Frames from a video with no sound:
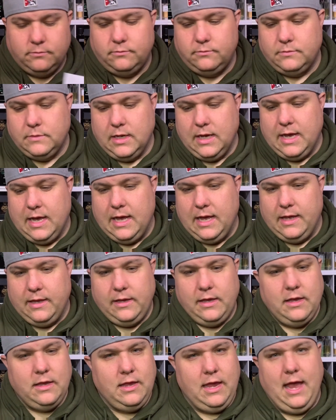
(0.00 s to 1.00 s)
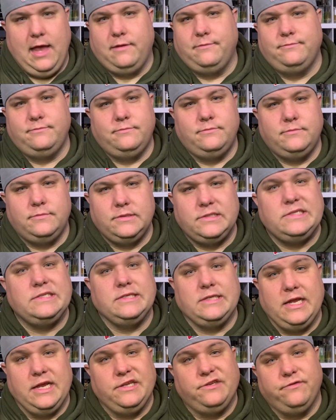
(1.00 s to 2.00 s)
Yeah, this is a
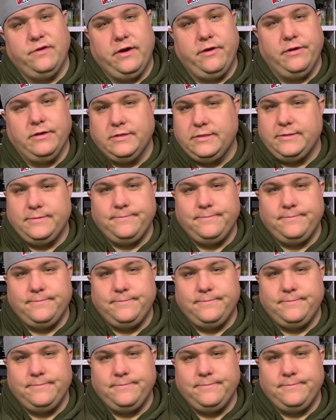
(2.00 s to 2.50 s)
nice fragrance.